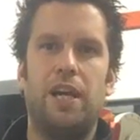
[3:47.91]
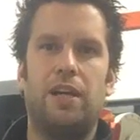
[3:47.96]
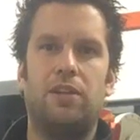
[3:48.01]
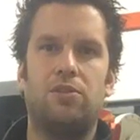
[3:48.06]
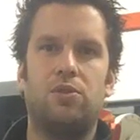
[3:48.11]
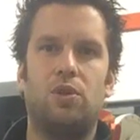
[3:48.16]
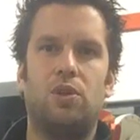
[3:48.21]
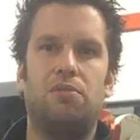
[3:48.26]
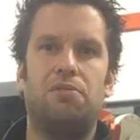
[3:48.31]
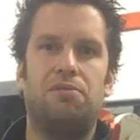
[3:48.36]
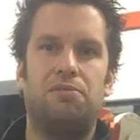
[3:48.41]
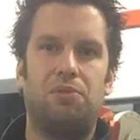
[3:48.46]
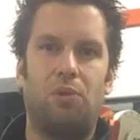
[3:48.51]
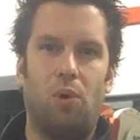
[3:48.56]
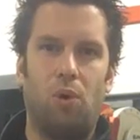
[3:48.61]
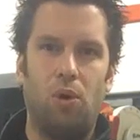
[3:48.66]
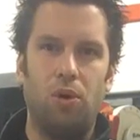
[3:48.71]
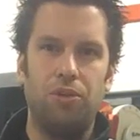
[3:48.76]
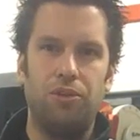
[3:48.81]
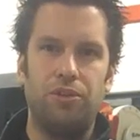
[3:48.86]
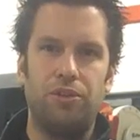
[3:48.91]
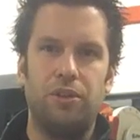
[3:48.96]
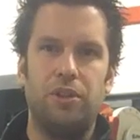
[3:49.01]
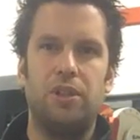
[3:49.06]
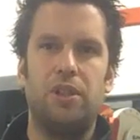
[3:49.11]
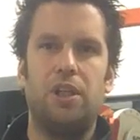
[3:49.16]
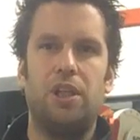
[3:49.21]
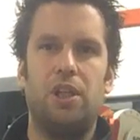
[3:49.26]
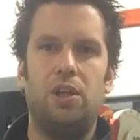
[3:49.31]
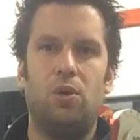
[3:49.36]
exert force
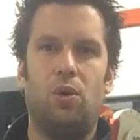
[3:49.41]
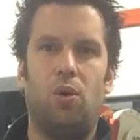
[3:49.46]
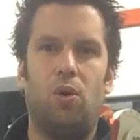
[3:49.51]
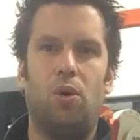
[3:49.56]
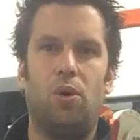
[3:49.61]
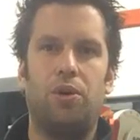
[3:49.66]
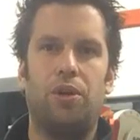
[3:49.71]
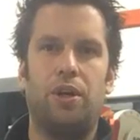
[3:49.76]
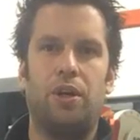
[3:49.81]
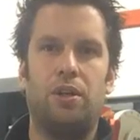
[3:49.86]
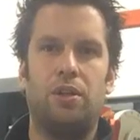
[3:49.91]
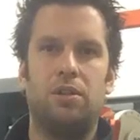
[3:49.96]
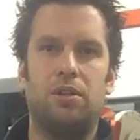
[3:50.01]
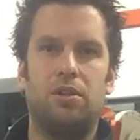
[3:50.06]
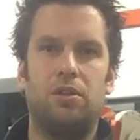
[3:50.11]
in order